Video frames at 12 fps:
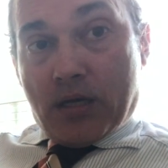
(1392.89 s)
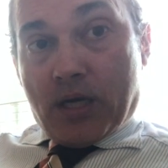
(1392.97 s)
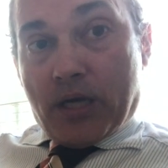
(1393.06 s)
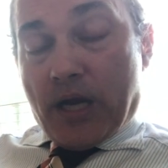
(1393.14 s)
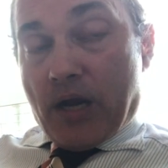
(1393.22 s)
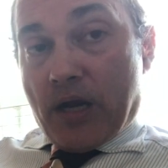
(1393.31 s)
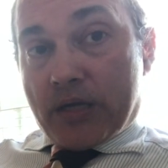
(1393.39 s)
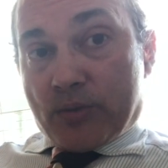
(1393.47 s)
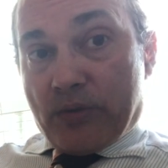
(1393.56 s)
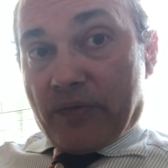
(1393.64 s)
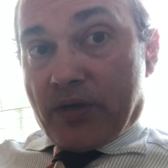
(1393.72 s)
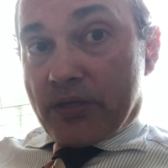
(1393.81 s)
Now, as
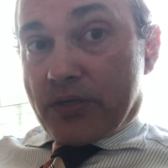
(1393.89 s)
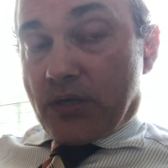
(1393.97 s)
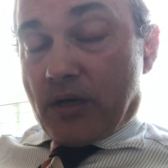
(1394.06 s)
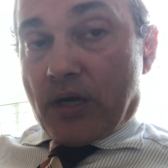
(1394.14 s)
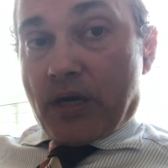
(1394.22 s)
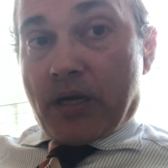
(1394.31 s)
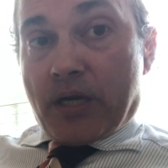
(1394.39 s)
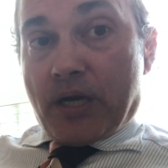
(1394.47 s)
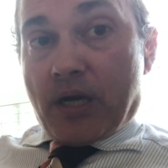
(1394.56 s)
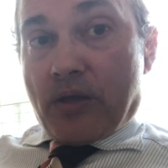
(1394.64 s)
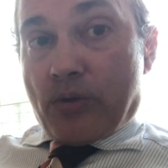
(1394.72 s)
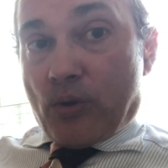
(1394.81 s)
we've considered
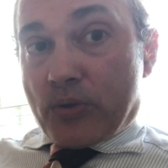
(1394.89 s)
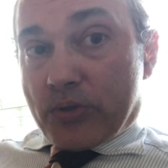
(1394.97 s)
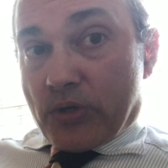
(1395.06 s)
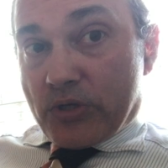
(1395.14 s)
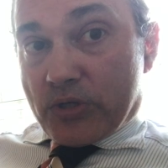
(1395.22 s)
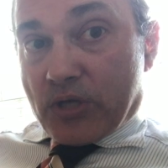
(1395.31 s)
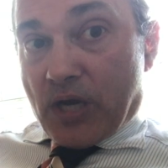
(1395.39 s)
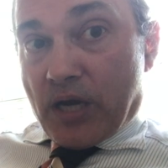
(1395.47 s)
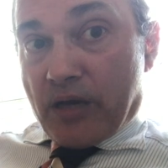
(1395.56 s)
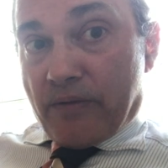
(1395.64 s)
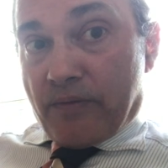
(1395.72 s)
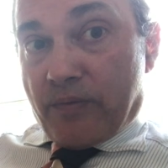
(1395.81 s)
here, those are just kind
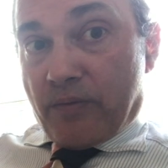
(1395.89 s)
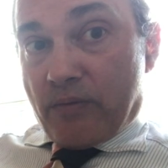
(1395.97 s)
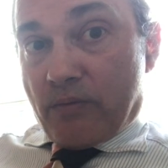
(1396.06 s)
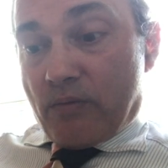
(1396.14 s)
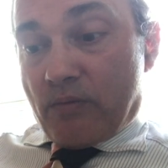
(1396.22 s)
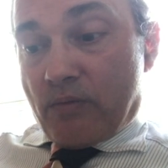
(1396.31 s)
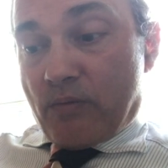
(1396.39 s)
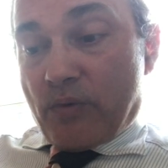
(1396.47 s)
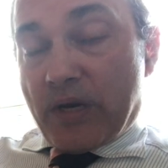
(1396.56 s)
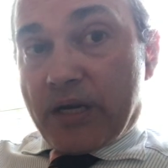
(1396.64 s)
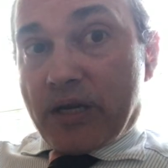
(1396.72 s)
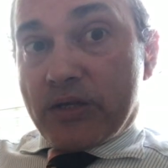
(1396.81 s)
of
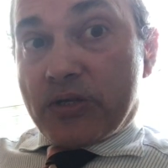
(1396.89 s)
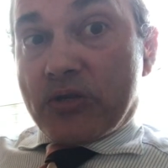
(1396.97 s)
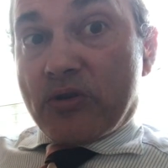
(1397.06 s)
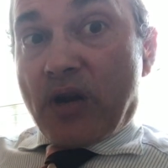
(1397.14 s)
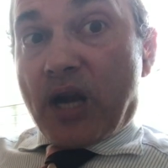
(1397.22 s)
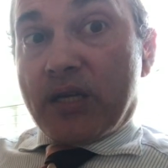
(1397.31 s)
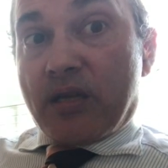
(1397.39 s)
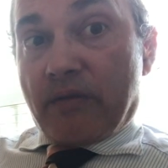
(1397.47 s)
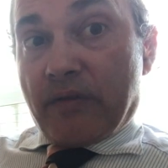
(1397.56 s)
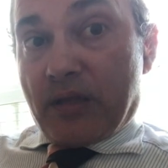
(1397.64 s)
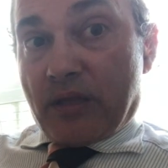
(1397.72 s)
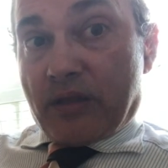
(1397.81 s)

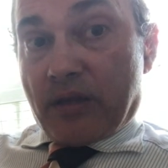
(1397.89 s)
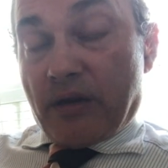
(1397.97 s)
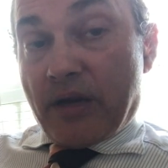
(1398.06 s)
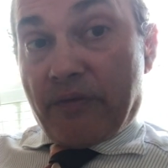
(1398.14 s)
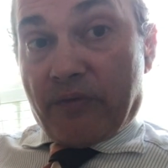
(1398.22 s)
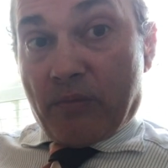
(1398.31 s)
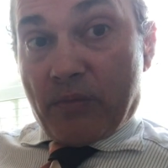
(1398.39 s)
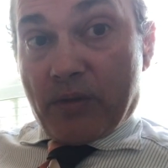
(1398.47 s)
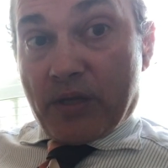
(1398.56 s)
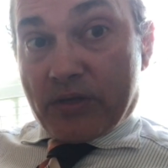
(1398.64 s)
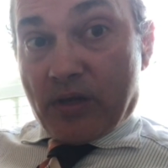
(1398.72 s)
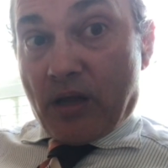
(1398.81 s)
reconstructive in the theory from
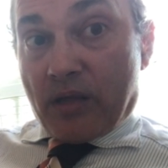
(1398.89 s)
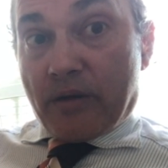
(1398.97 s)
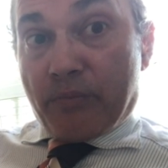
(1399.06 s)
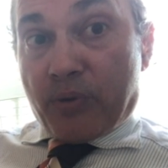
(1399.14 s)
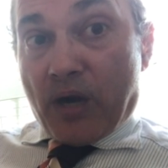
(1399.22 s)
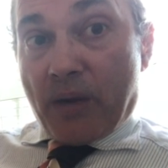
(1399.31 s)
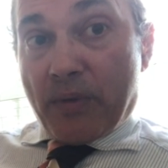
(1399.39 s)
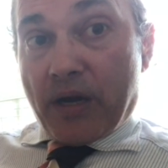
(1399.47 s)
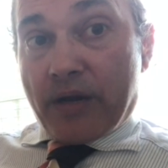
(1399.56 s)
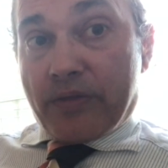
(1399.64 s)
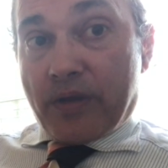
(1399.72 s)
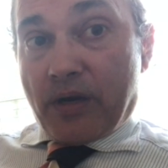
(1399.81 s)
these other
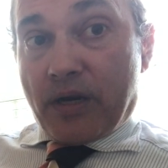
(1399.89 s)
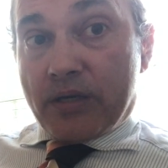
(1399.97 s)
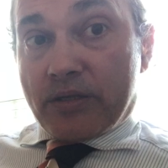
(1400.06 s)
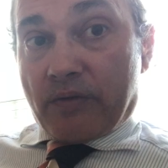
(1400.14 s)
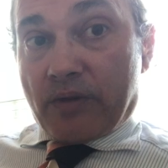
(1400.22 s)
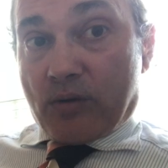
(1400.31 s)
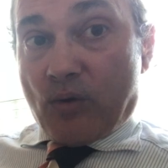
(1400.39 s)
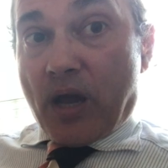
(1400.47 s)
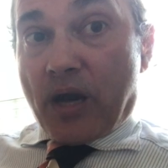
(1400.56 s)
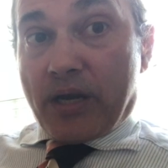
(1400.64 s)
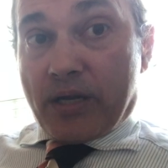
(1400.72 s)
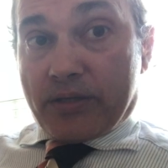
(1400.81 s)
primary theories, other
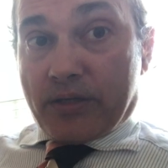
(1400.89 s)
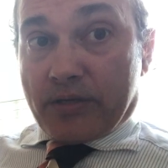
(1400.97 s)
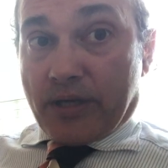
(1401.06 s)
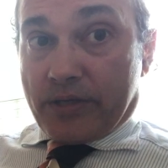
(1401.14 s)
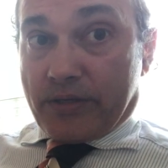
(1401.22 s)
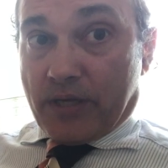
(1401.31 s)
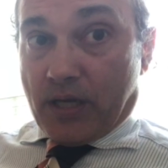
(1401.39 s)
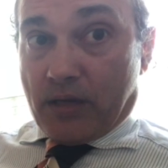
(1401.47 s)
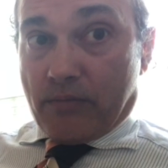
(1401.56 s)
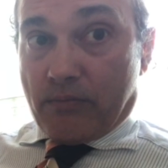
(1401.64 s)
quantities as they sit.